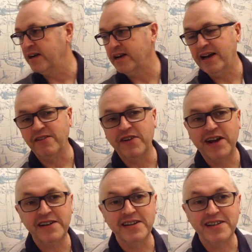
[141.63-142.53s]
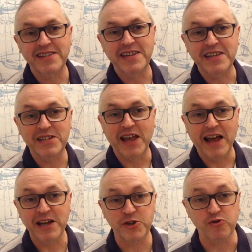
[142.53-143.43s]
Now, I've had these
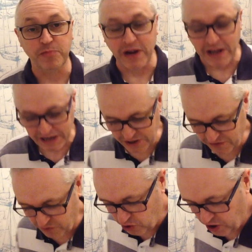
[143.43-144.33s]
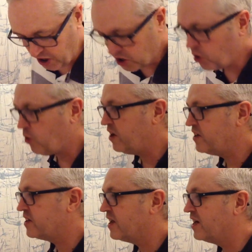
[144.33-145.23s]
Astra blades for quite